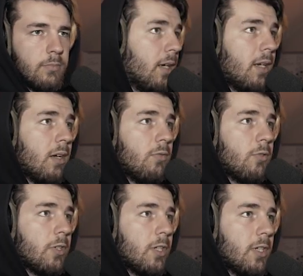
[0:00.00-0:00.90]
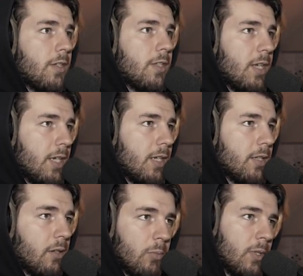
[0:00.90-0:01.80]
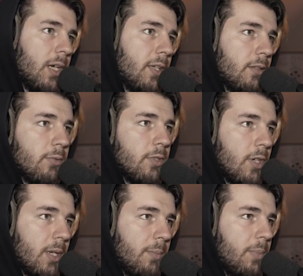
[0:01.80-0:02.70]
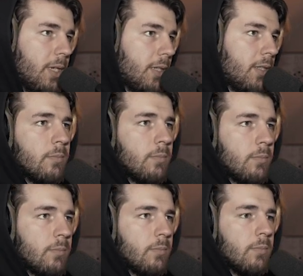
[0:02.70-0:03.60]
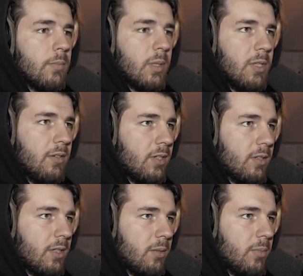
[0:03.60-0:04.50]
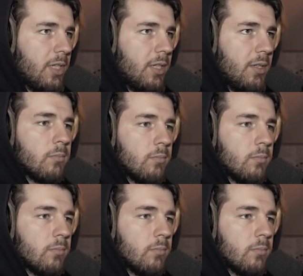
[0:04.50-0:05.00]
And now for the second open hat, which I picked maybe even at the beginning.